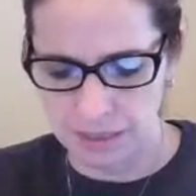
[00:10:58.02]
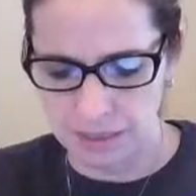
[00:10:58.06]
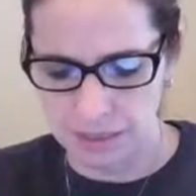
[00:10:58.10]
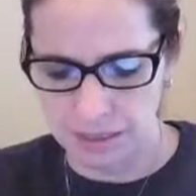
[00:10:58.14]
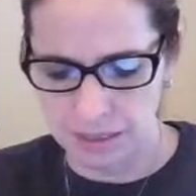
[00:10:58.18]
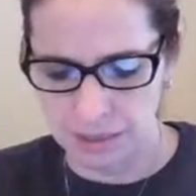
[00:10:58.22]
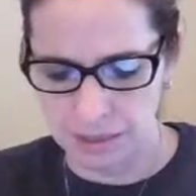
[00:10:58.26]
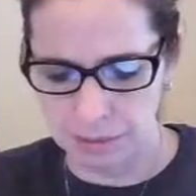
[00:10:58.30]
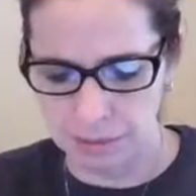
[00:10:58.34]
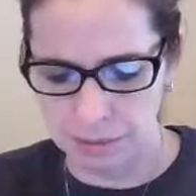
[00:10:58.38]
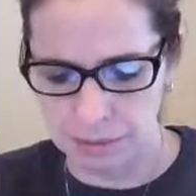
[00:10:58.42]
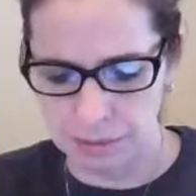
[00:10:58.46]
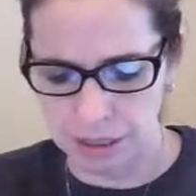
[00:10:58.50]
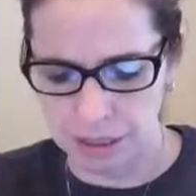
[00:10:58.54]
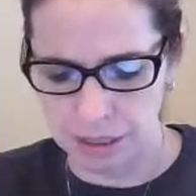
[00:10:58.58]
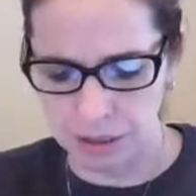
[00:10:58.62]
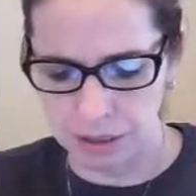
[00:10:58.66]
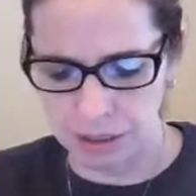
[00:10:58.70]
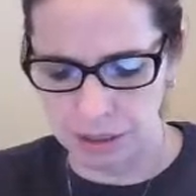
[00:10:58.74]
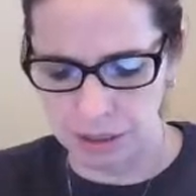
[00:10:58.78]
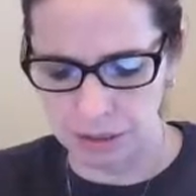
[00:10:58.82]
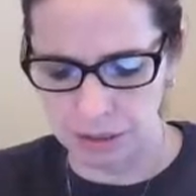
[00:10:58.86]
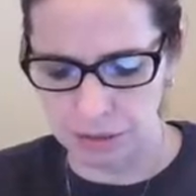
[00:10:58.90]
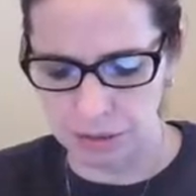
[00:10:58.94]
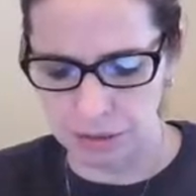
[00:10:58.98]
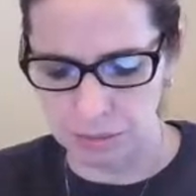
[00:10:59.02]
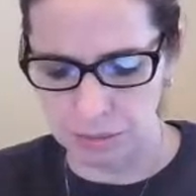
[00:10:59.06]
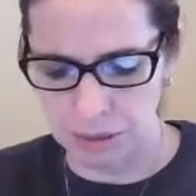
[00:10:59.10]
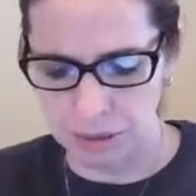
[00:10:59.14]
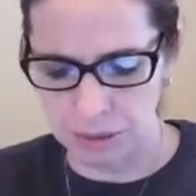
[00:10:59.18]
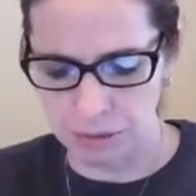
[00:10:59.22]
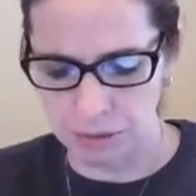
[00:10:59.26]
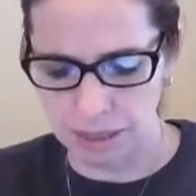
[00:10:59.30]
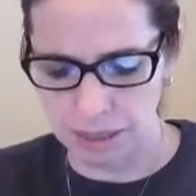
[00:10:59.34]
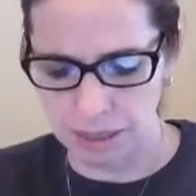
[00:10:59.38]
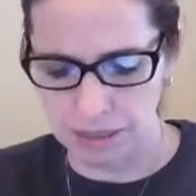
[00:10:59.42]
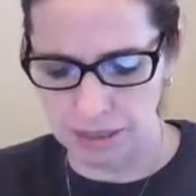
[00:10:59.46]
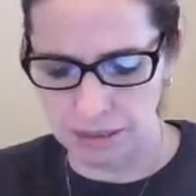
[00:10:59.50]
Let me make sure I go to my
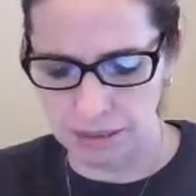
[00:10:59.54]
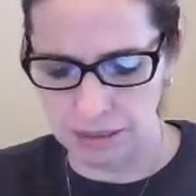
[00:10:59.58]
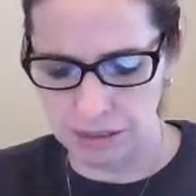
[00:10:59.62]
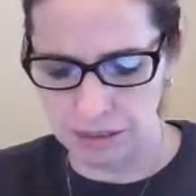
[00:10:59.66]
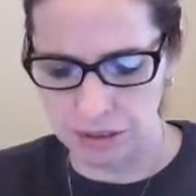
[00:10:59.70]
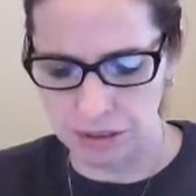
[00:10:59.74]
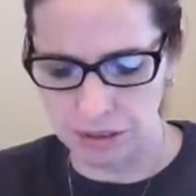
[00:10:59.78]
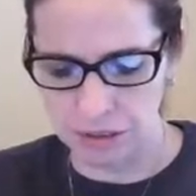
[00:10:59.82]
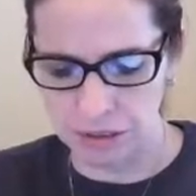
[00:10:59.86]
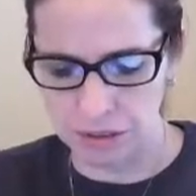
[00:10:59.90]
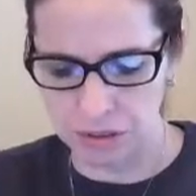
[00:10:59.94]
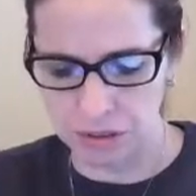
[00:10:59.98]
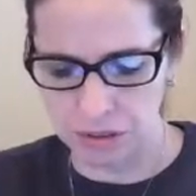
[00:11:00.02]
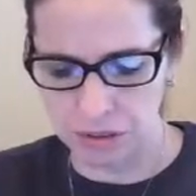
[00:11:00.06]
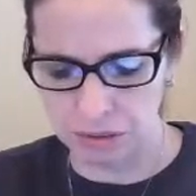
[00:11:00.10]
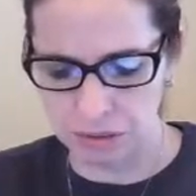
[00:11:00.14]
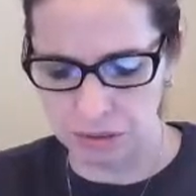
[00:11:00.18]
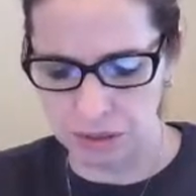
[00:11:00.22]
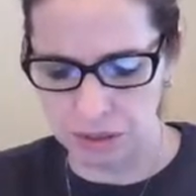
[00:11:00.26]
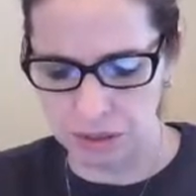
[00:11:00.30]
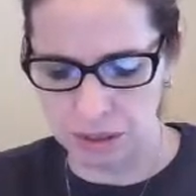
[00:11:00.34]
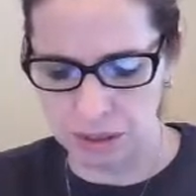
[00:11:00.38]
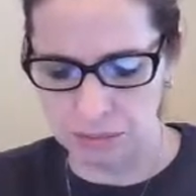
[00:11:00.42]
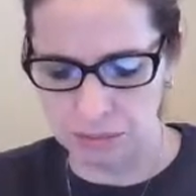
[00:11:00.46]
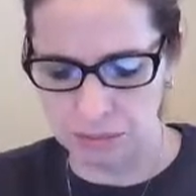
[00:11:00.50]
right stream.